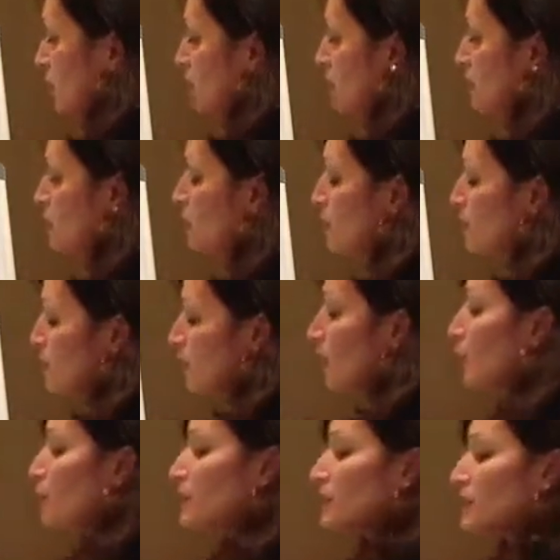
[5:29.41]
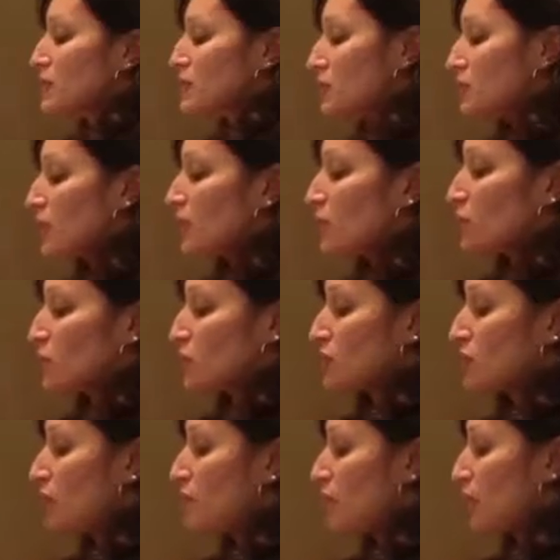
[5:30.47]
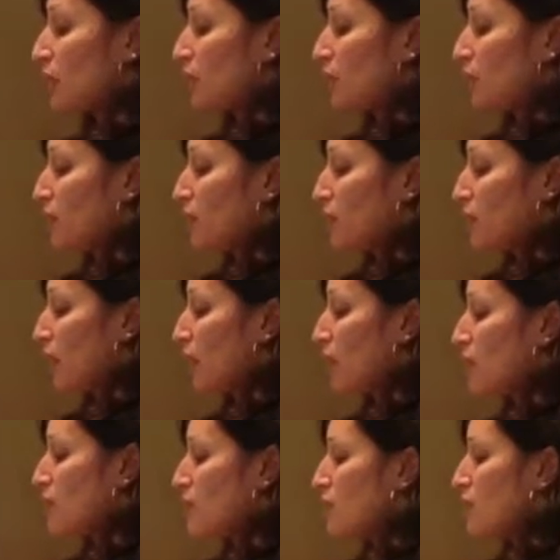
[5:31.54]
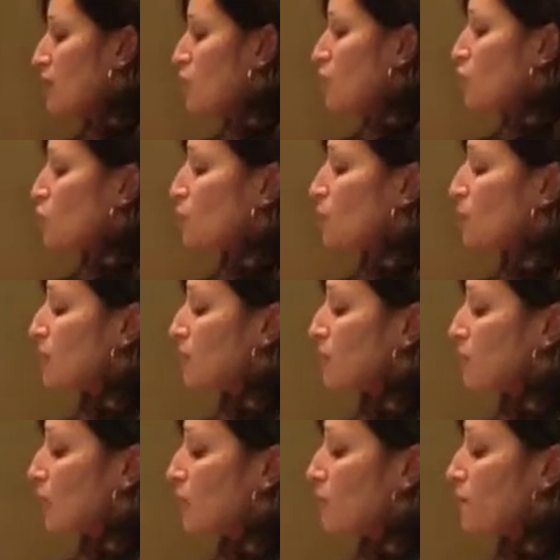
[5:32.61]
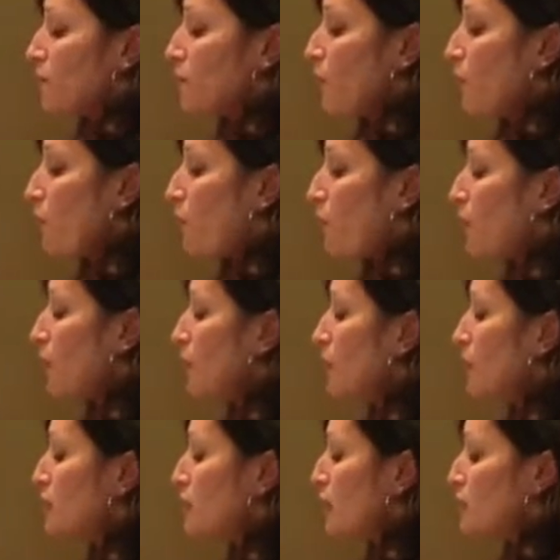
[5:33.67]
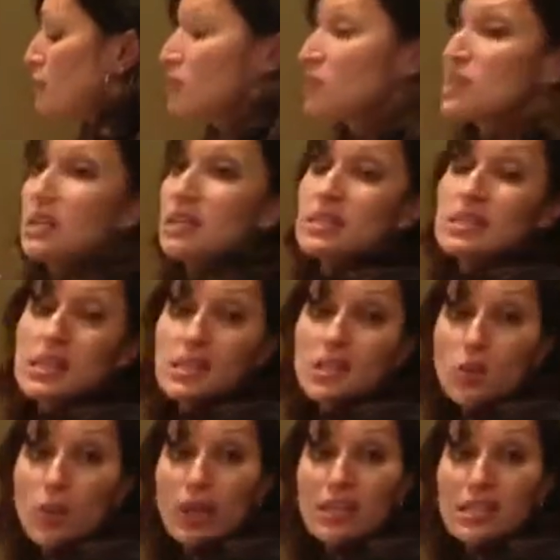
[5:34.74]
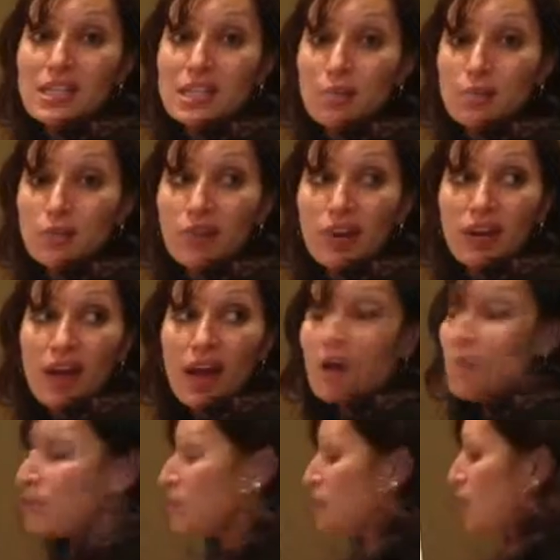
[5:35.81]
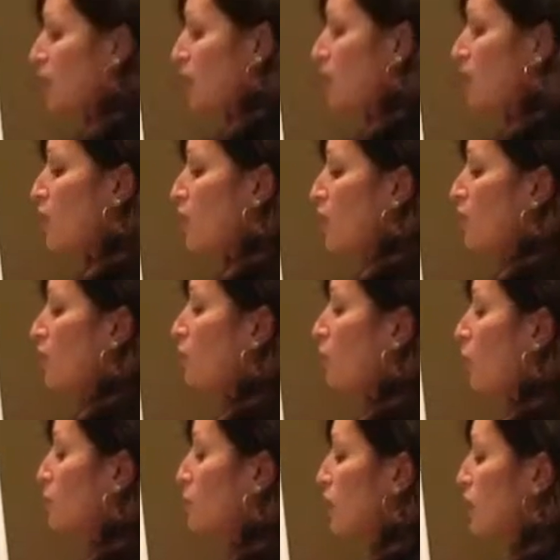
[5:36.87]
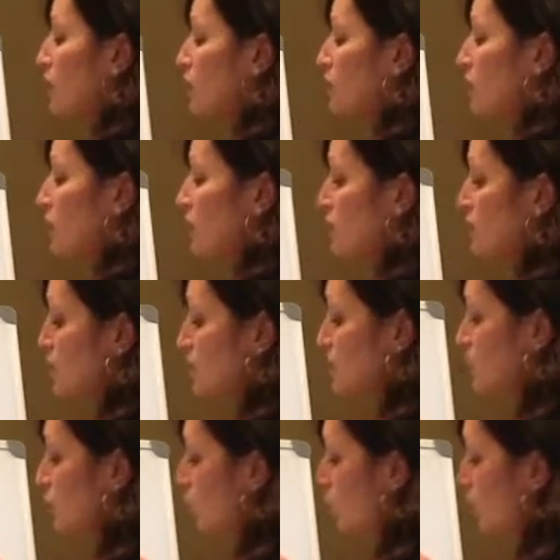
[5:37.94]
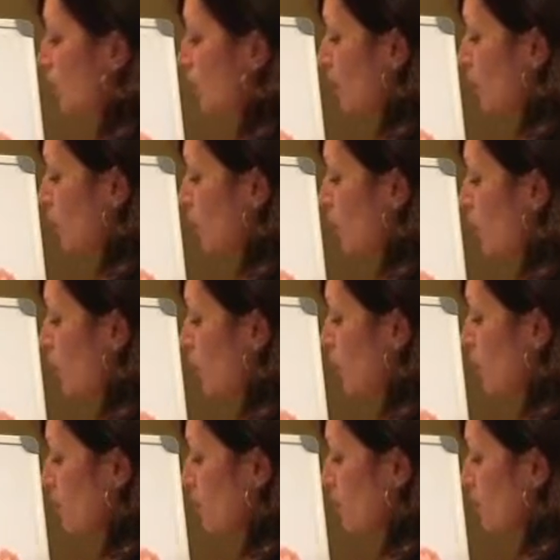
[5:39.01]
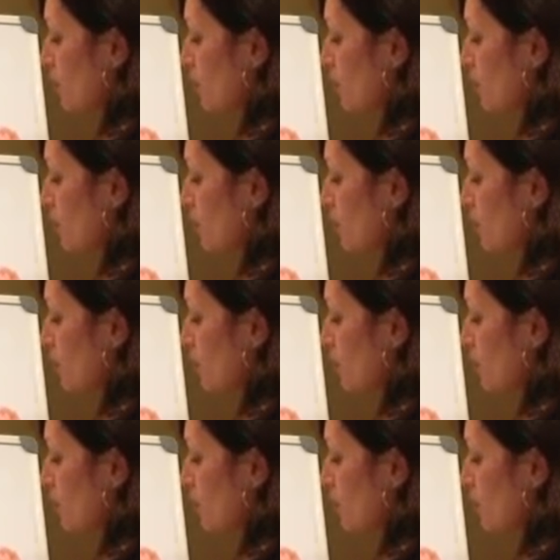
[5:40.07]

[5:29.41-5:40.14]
Sometimes that helps us see it more simply, okay? So I'm going to take 40 times 60. So I can simplify that by saying 4 times 6 is 24,